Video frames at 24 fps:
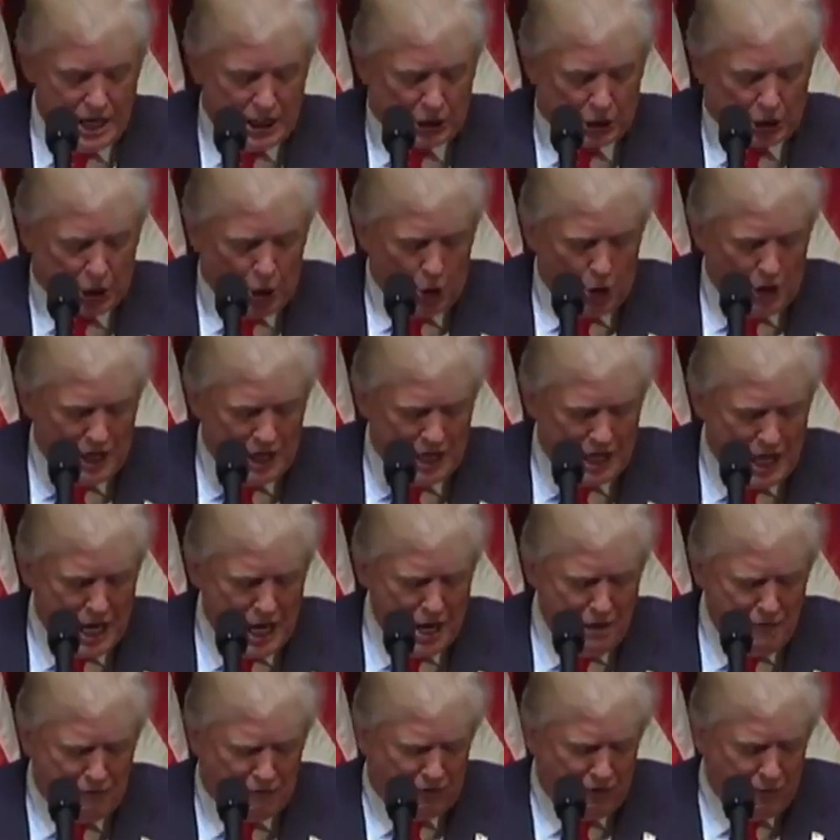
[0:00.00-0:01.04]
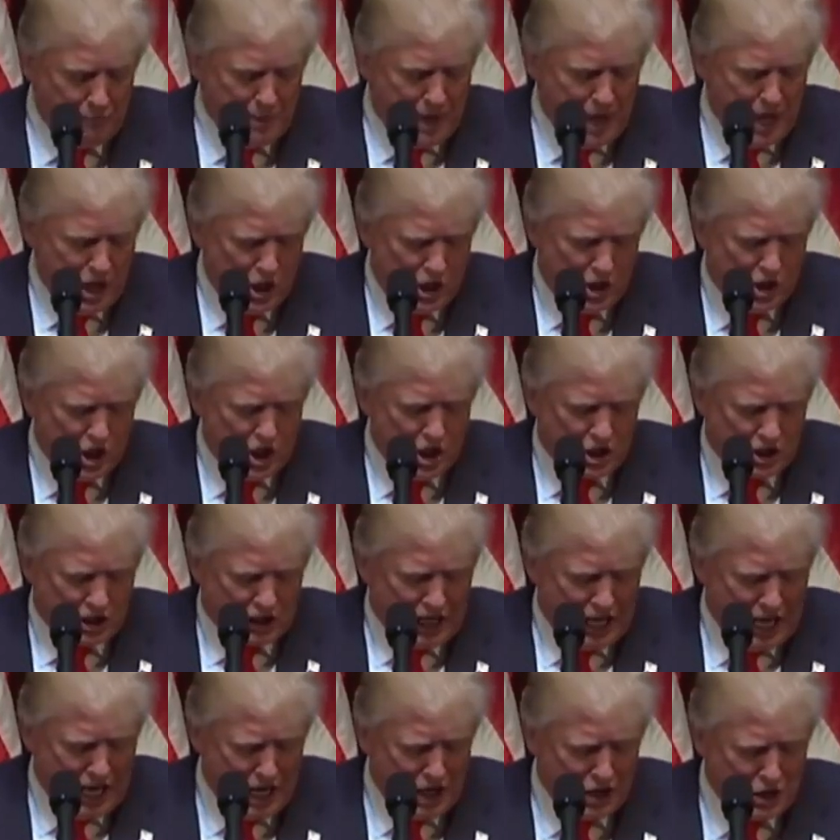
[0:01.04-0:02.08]
including
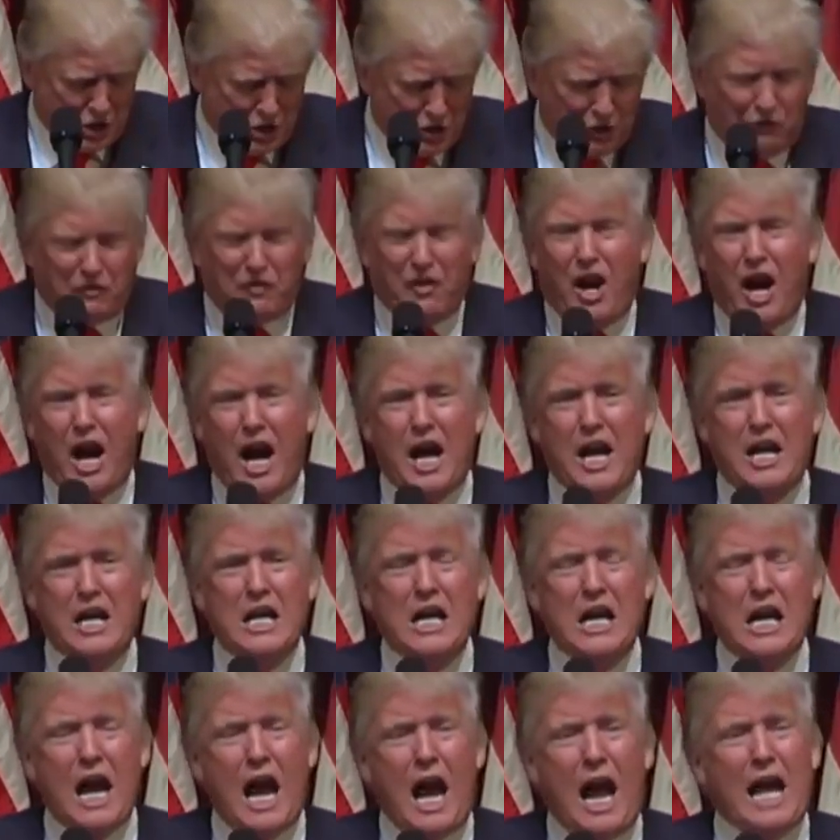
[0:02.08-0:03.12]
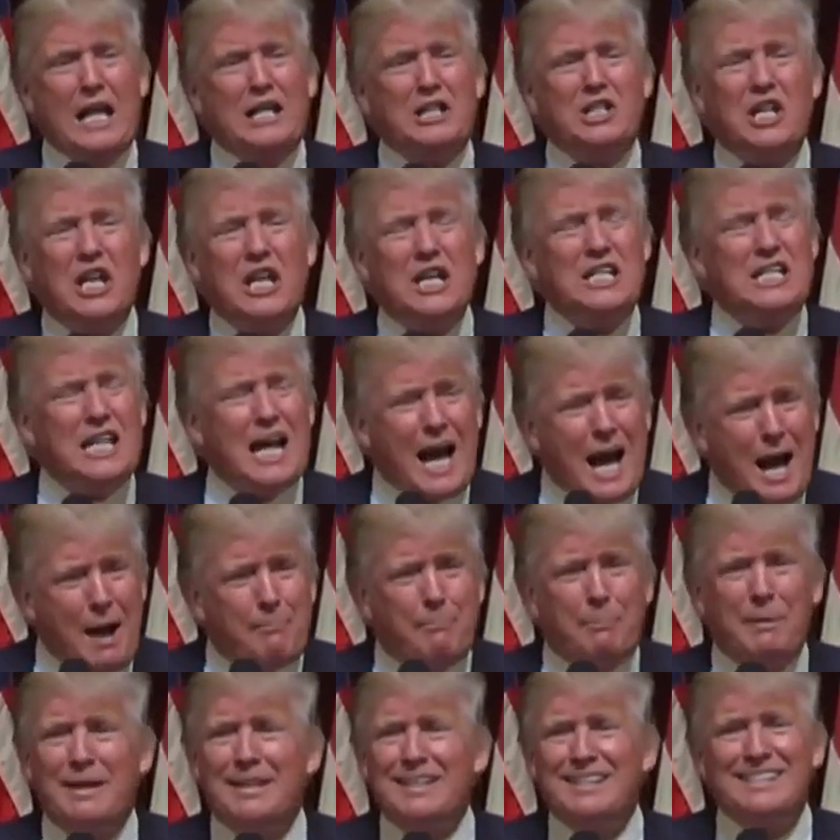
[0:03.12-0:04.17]
information classified as
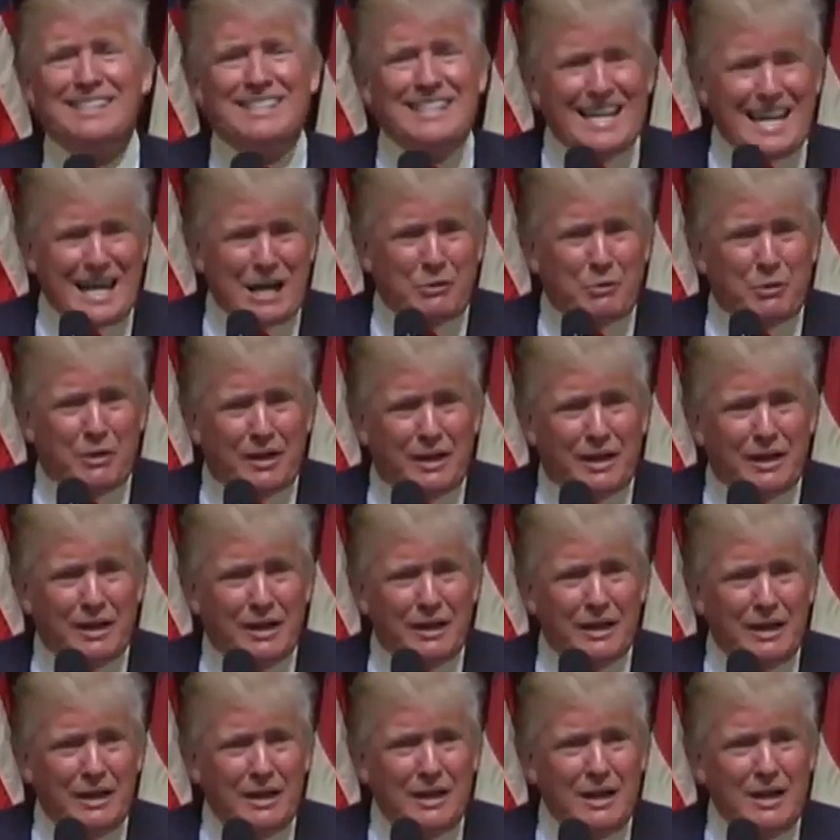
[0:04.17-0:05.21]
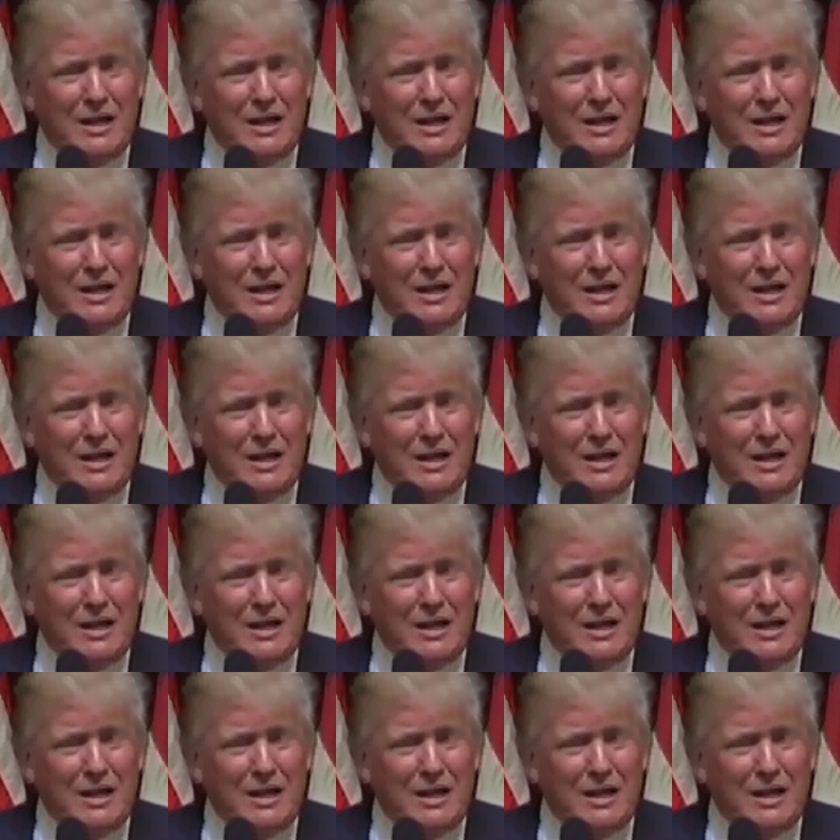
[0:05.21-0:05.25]
top secret.